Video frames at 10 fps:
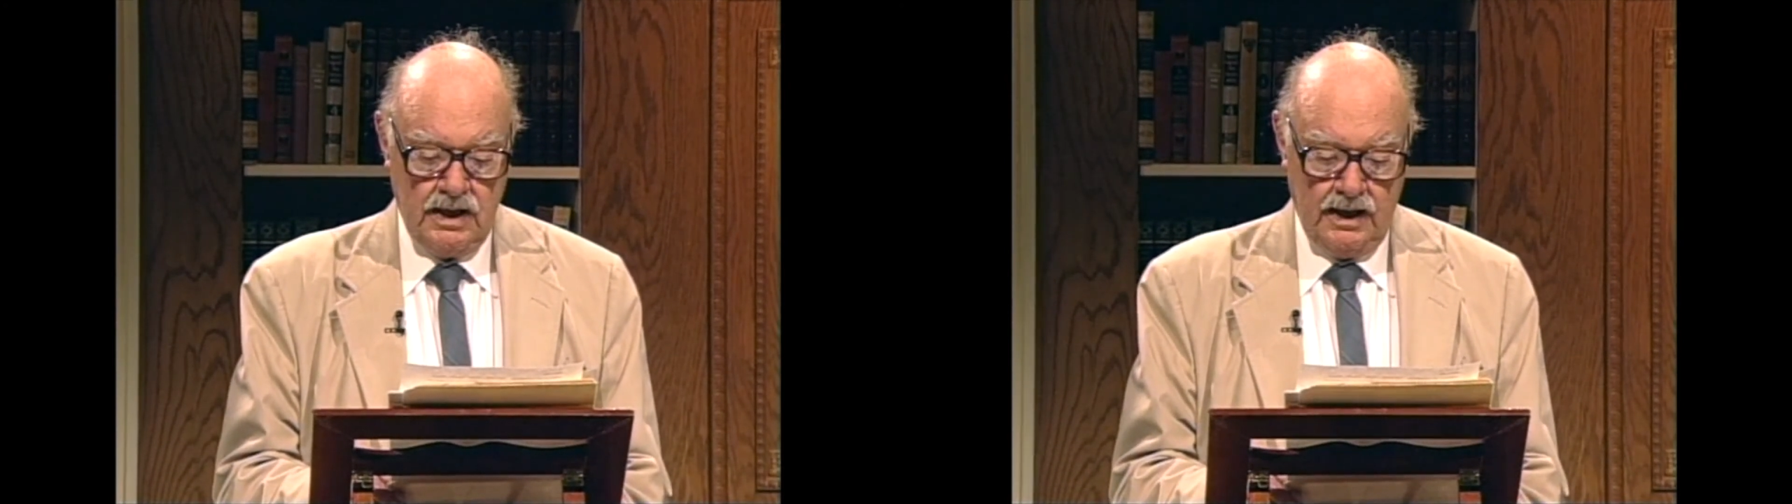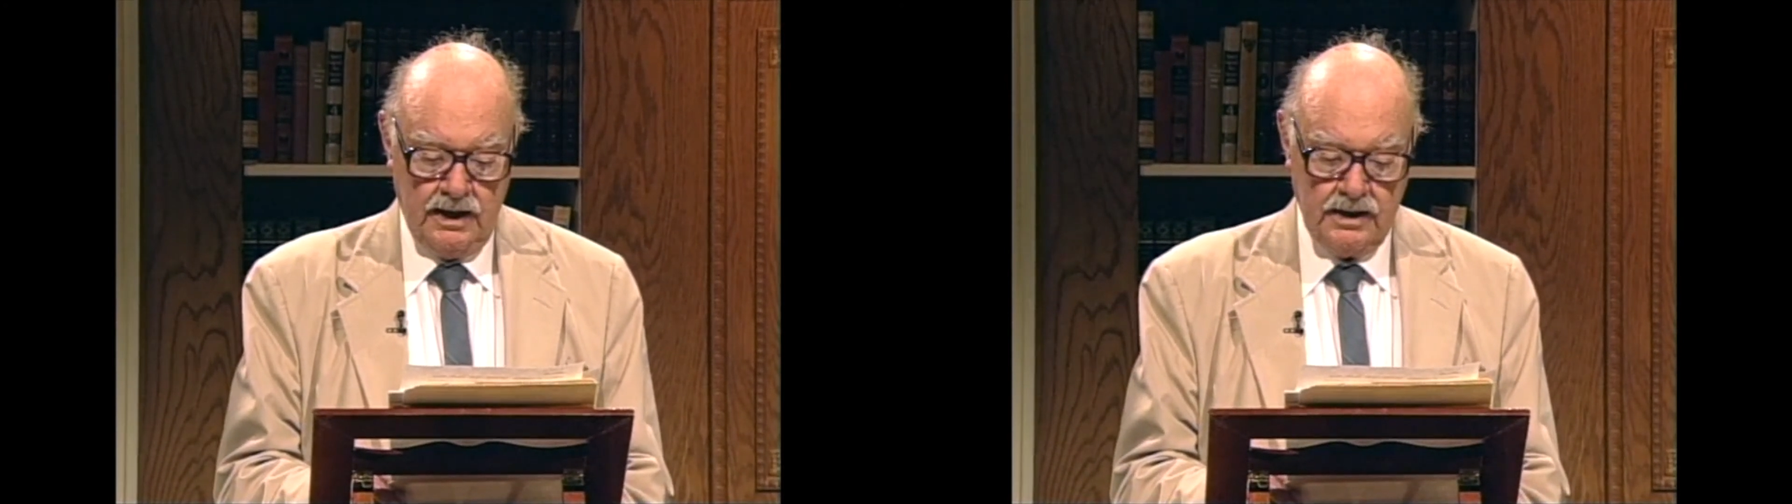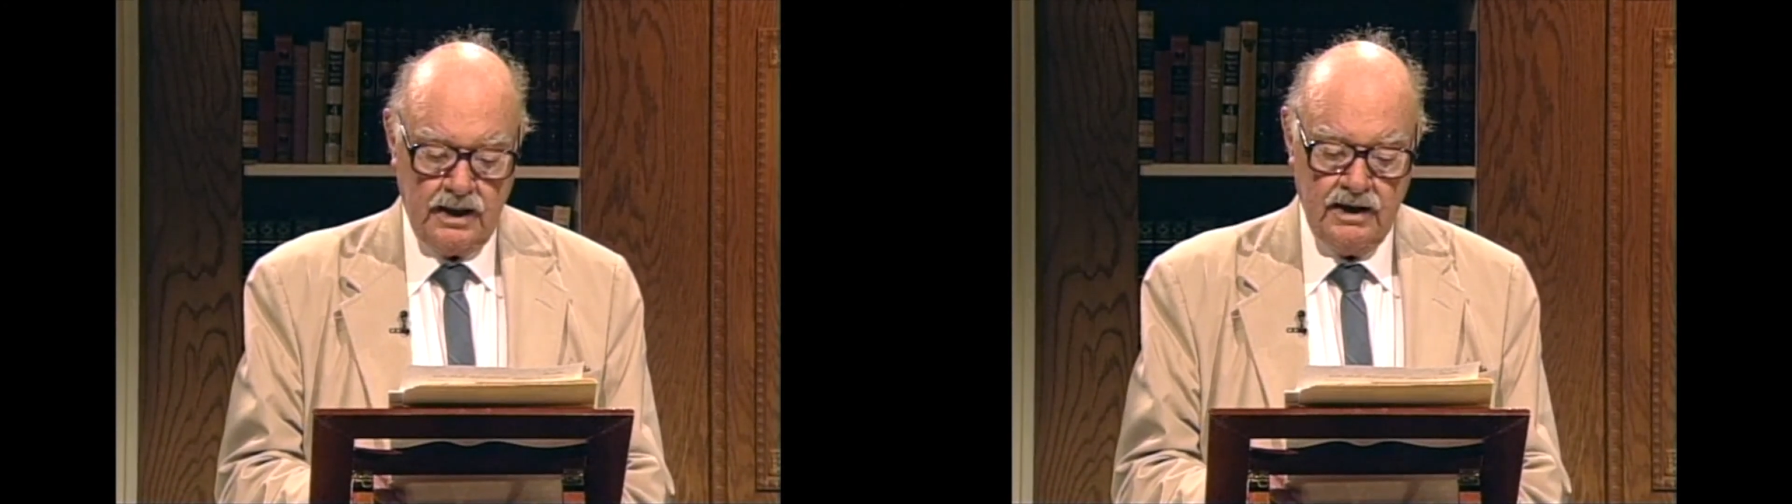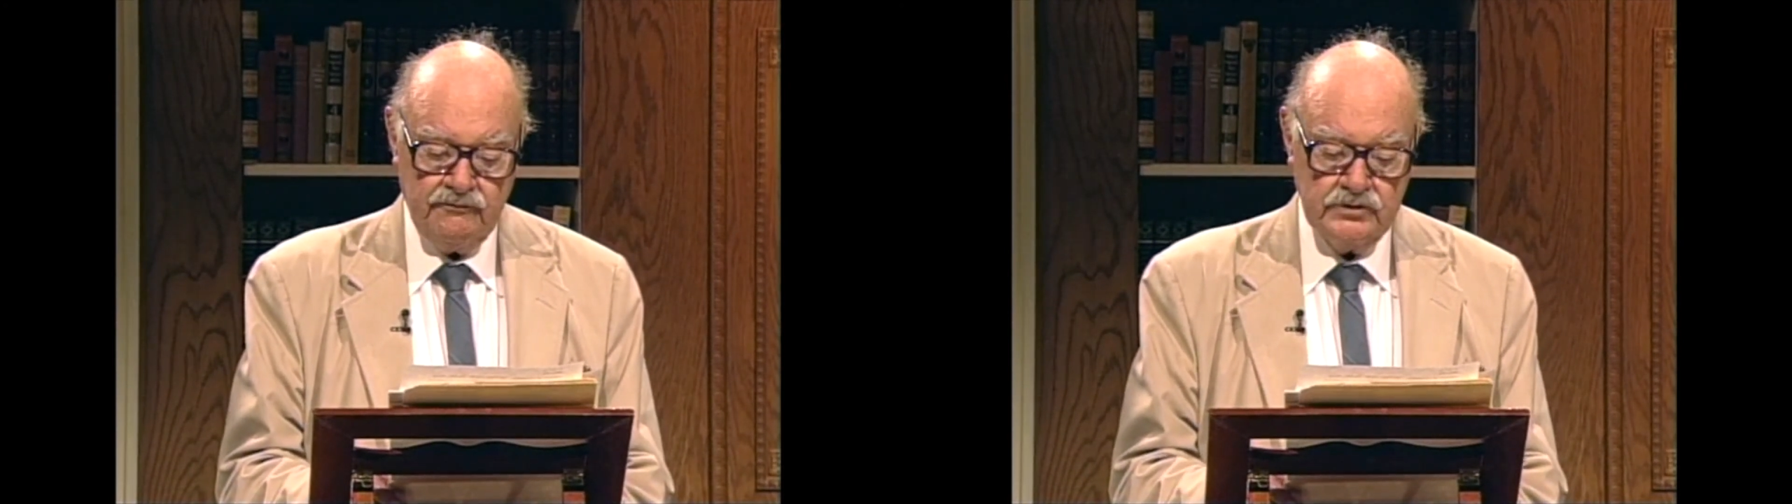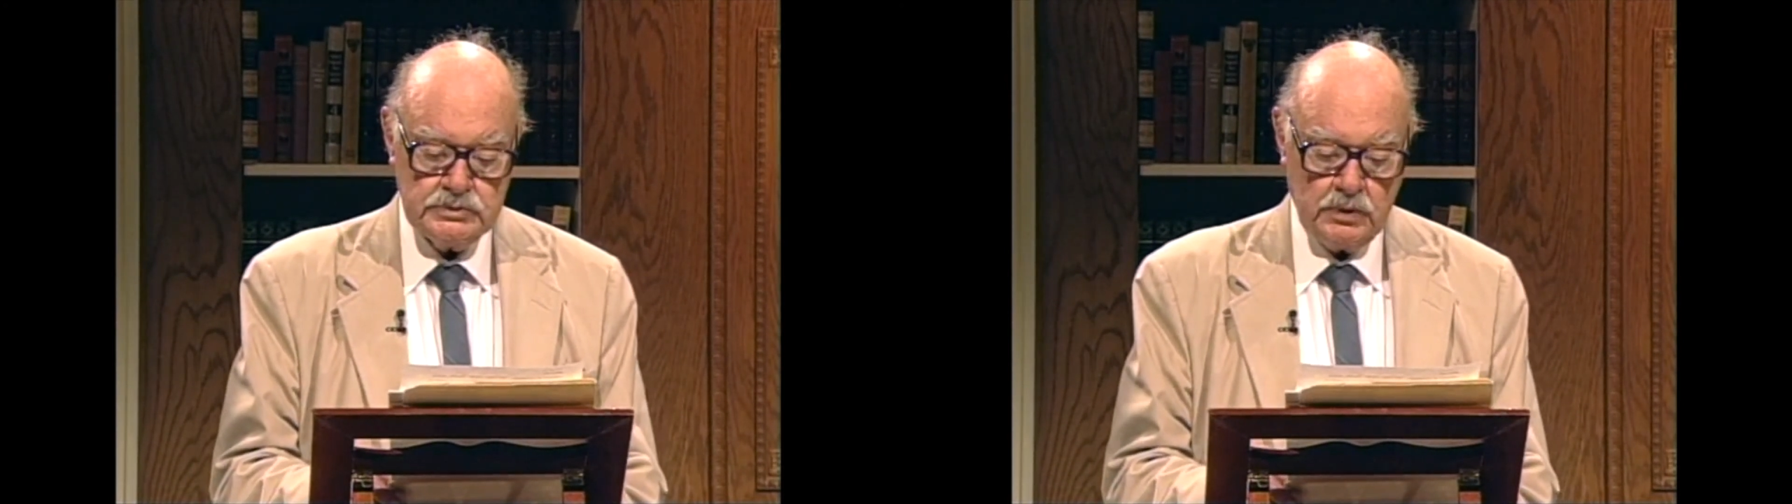And
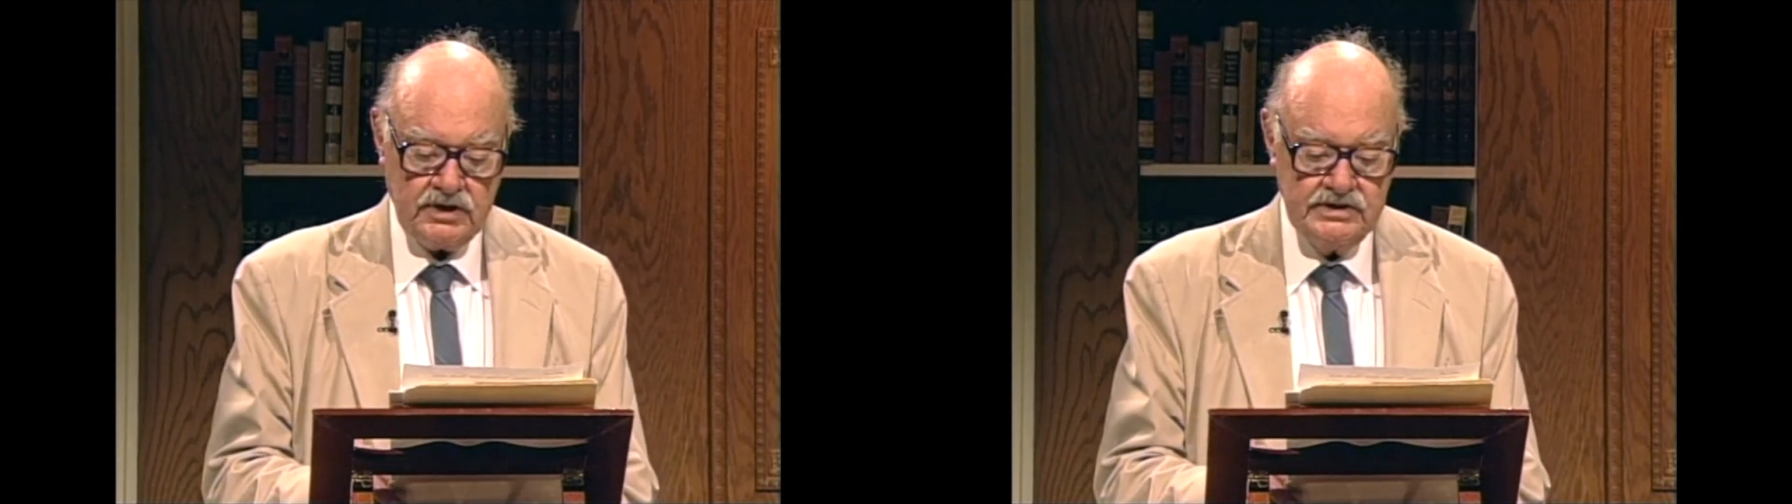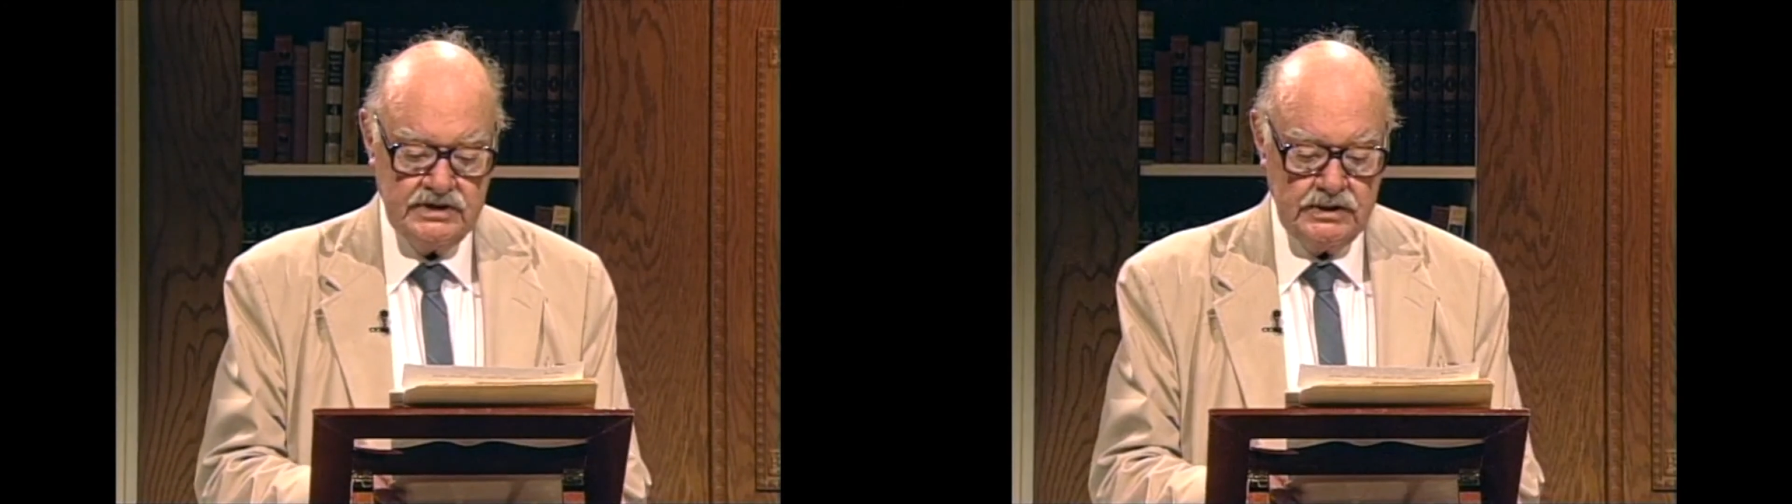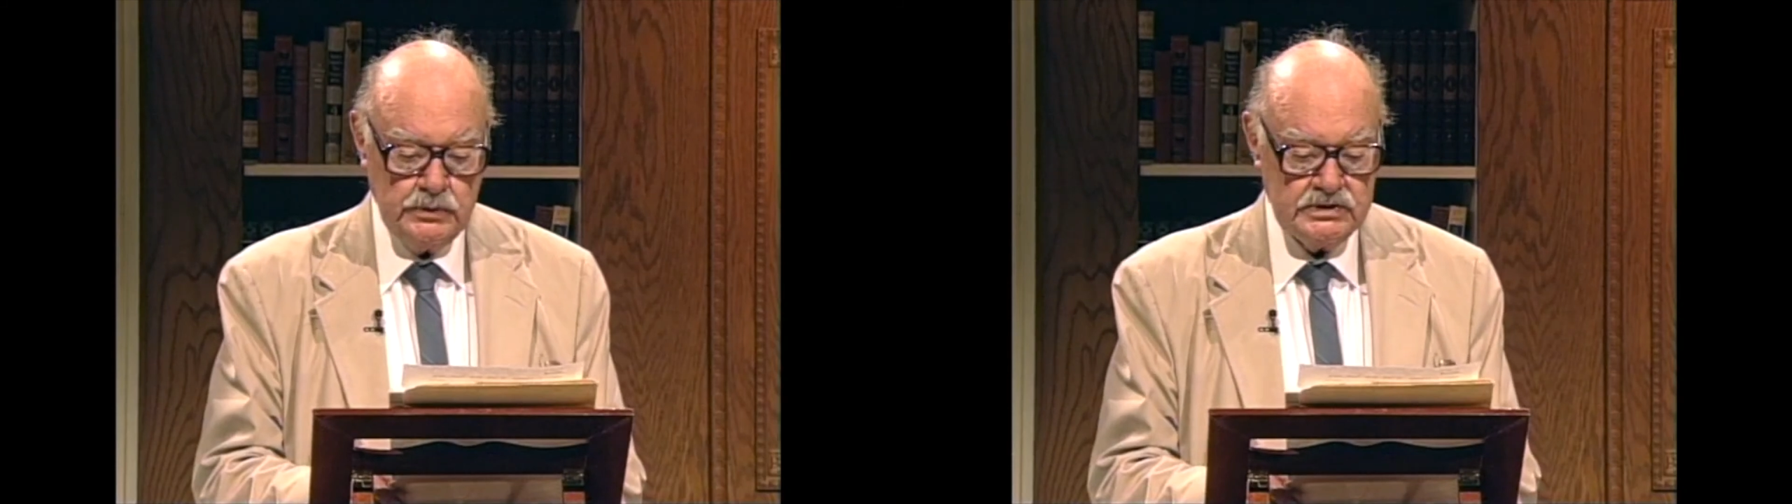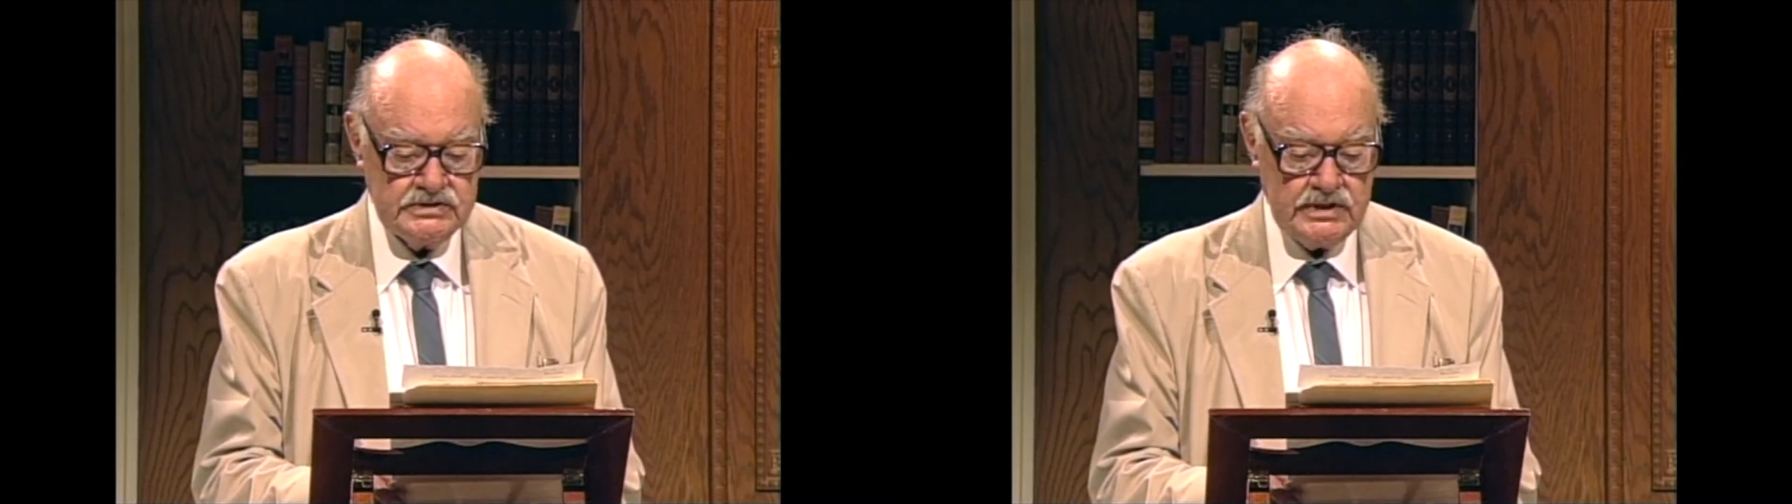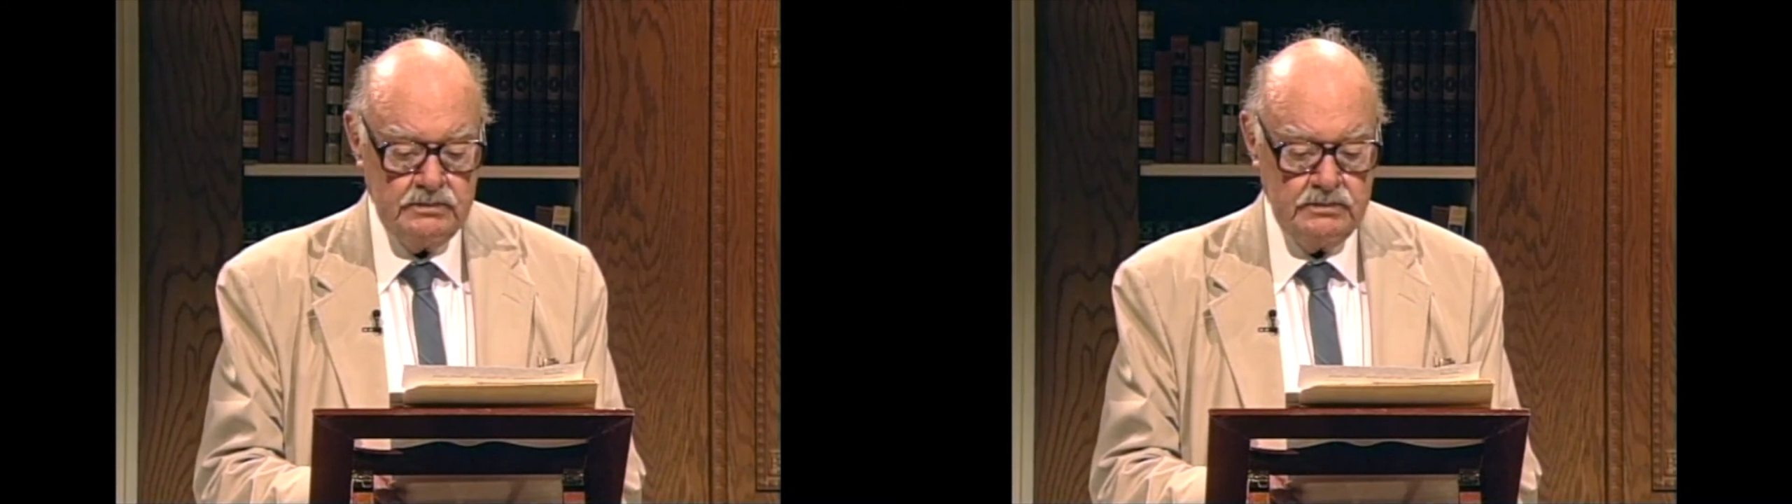efforts were continuously